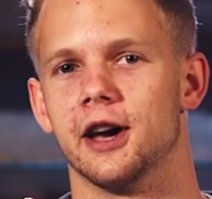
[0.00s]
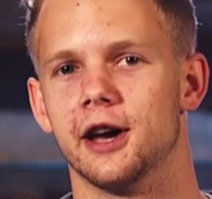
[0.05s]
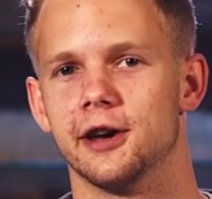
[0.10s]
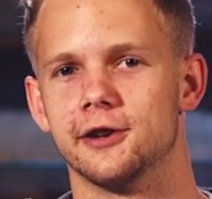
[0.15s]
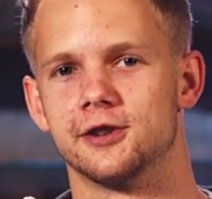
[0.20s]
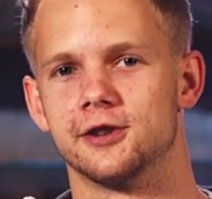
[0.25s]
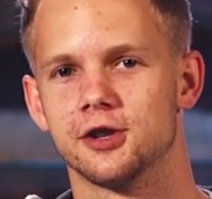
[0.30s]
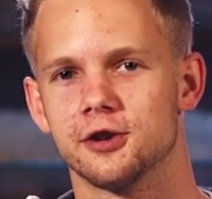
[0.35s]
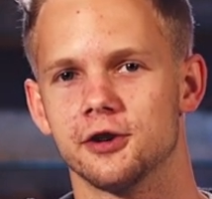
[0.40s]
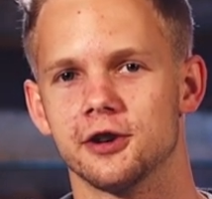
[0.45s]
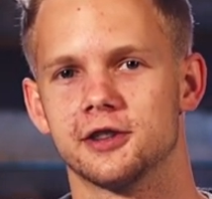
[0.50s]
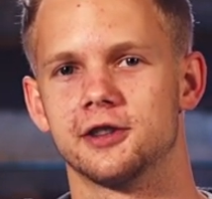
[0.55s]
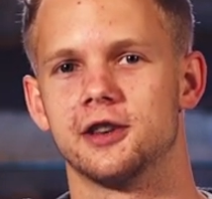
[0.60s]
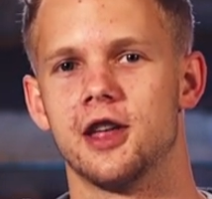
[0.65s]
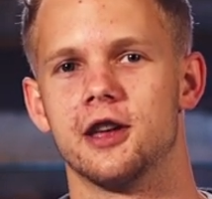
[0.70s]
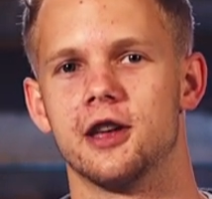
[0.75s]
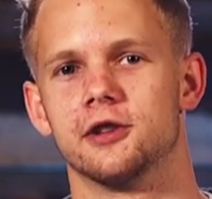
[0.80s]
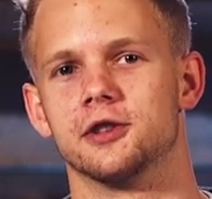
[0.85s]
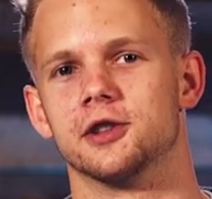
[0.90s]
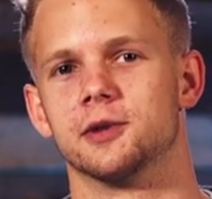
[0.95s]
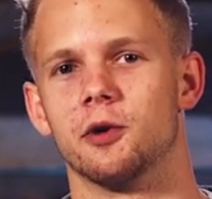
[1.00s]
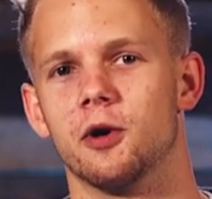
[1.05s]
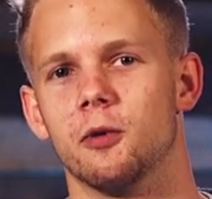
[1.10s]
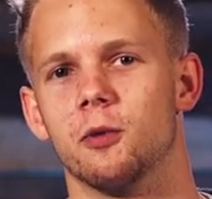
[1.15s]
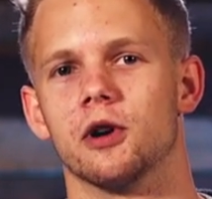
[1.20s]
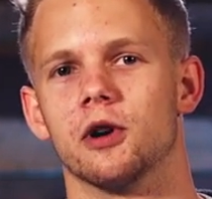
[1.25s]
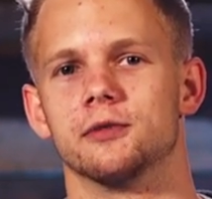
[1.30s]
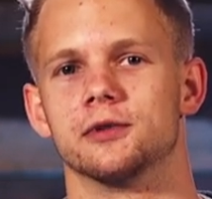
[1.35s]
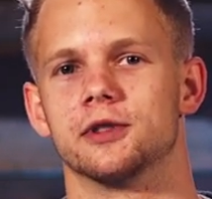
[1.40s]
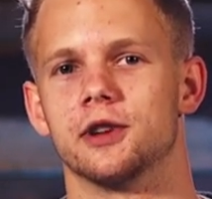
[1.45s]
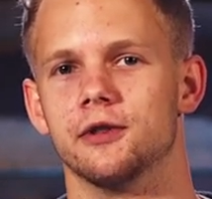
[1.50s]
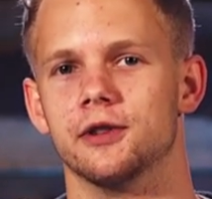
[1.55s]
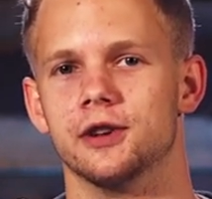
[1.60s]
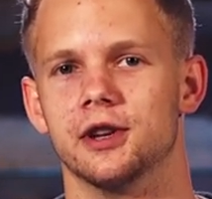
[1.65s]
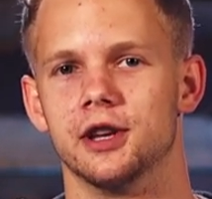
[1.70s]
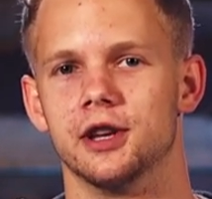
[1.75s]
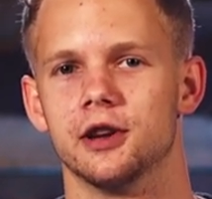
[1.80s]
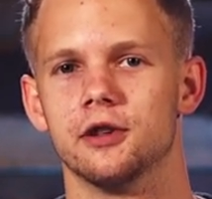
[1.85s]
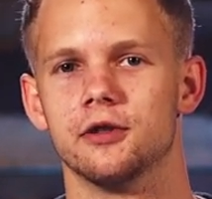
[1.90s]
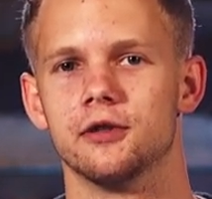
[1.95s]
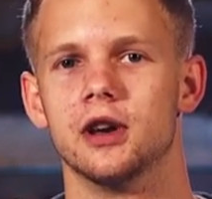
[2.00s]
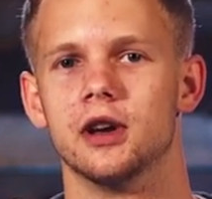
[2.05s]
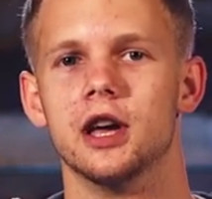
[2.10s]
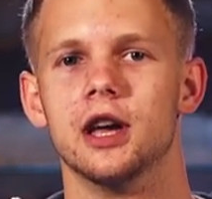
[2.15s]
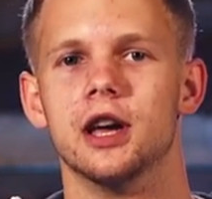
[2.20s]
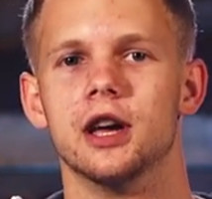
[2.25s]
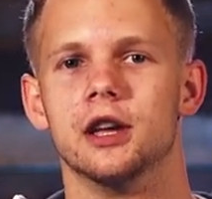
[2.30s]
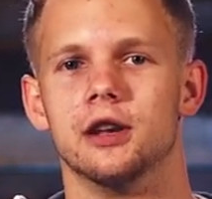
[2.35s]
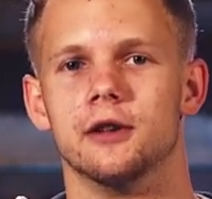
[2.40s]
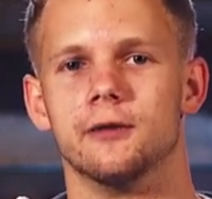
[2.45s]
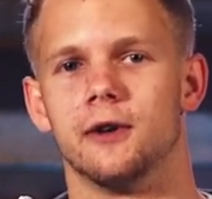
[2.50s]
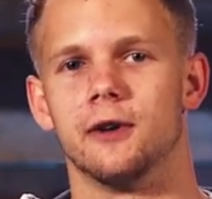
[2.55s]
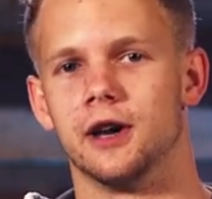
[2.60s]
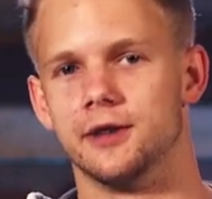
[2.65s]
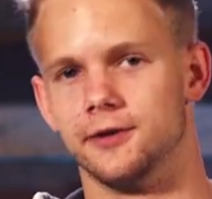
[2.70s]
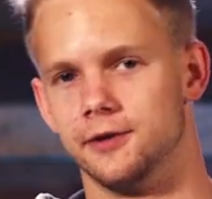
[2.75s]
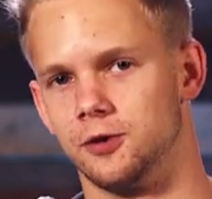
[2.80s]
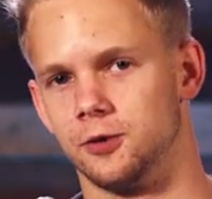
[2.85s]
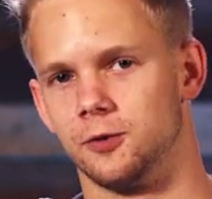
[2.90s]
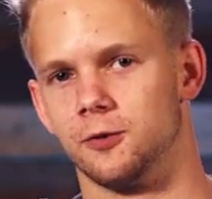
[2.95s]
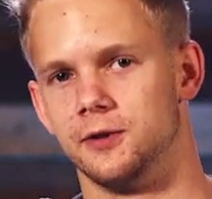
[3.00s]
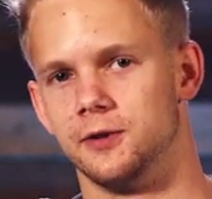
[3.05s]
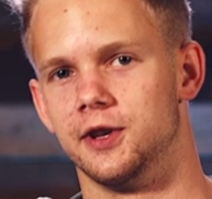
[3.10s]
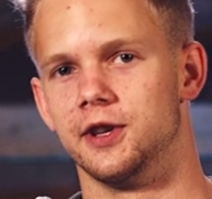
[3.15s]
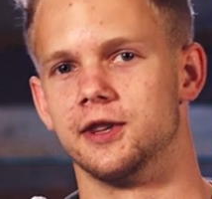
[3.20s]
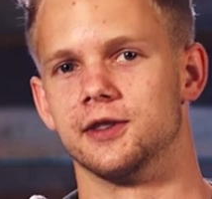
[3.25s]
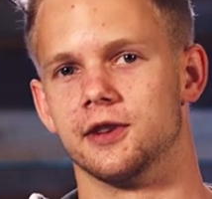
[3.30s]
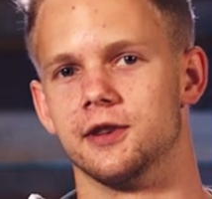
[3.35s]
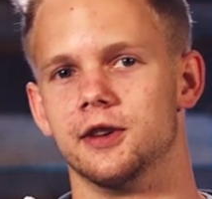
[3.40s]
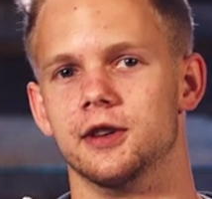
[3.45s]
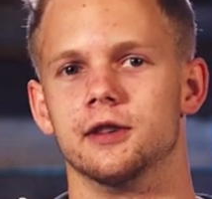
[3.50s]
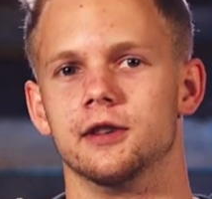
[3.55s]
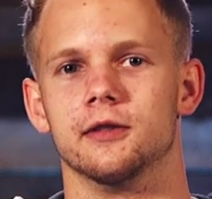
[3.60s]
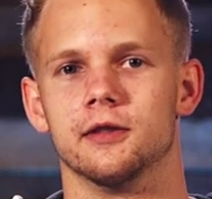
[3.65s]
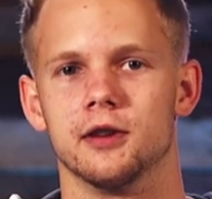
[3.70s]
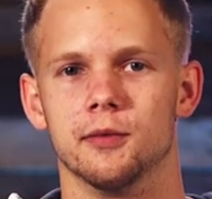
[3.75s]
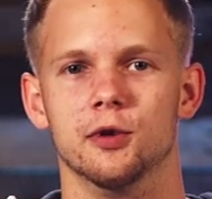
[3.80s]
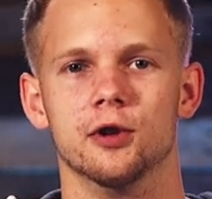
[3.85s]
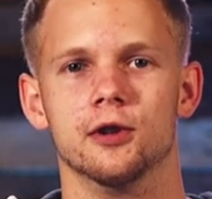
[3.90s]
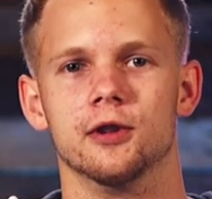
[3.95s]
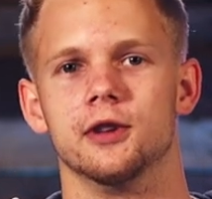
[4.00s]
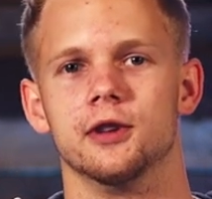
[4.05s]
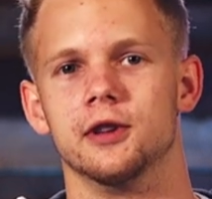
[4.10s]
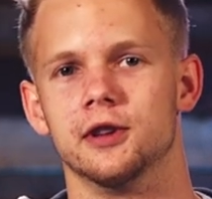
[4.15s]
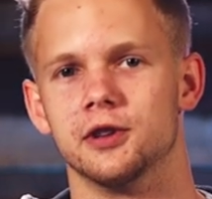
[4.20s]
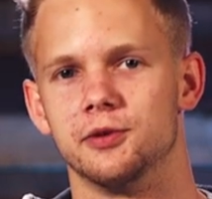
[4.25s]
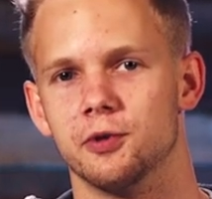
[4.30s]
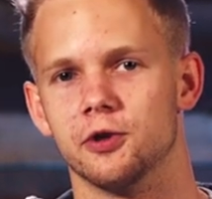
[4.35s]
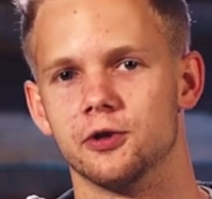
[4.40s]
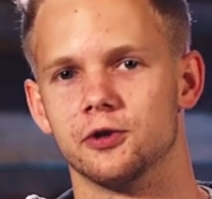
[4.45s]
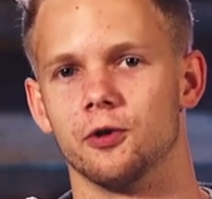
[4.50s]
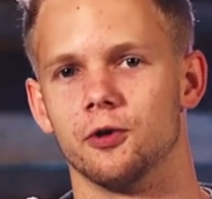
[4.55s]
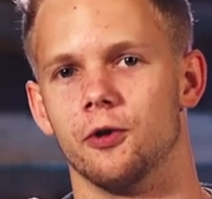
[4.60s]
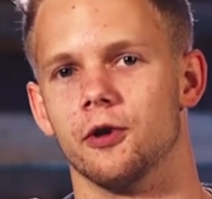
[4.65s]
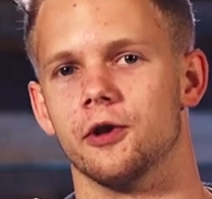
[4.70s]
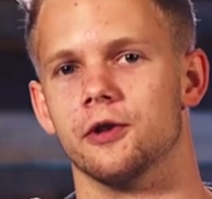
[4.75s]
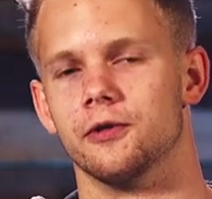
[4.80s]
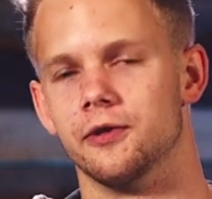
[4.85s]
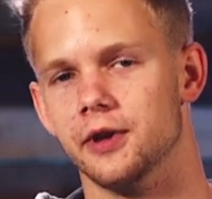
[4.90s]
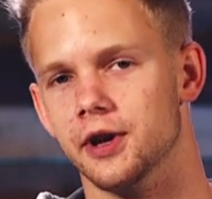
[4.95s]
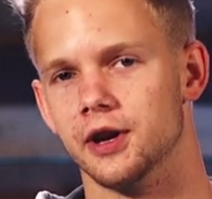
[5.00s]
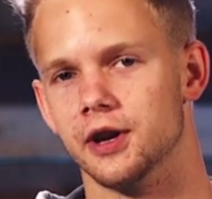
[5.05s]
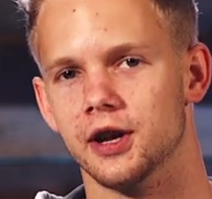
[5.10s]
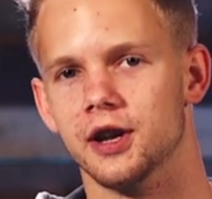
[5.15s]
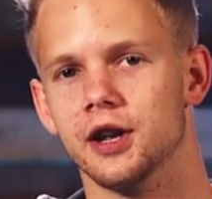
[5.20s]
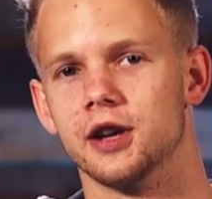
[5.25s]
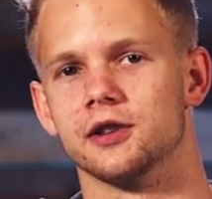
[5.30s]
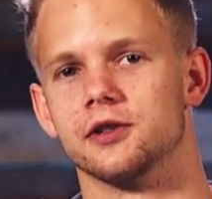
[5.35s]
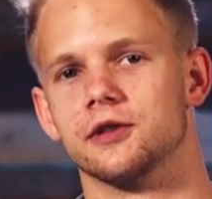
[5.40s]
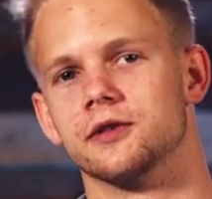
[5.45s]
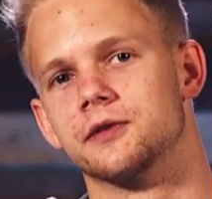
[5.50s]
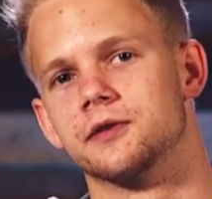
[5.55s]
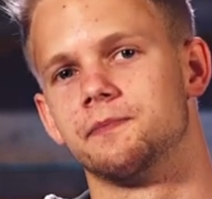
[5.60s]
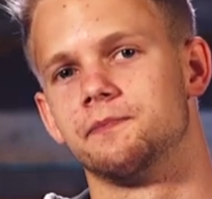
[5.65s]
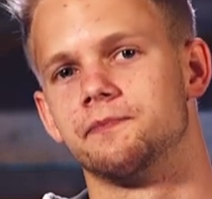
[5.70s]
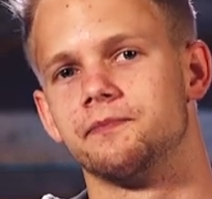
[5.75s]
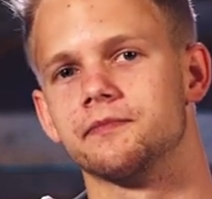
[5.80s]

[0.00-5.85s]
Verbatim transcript: I had strict standards about where I was going to go to find those three things I needed: community, spiritual growth, and connections.